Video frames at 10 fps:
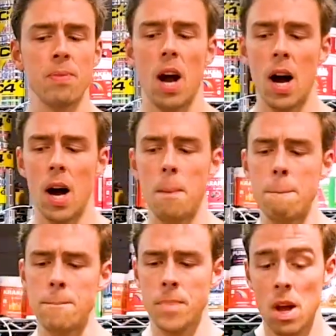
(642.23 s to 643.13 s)

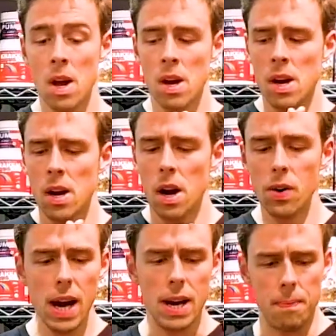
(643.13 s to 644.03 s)

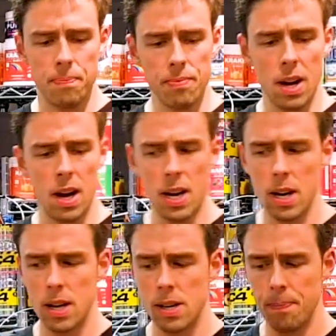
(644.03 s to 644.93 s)
Okay,
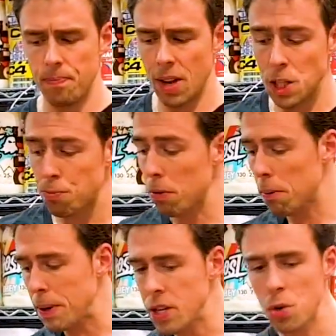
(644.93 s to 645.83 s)
that's
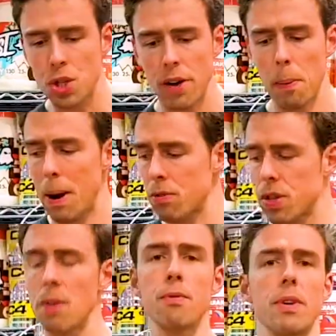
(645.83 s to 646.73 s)
probably new stuff about
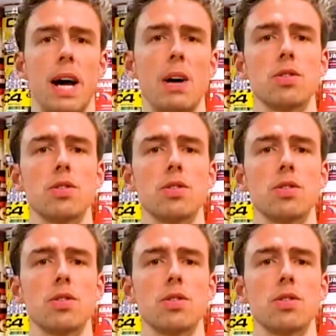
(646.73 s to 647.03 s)
done for now.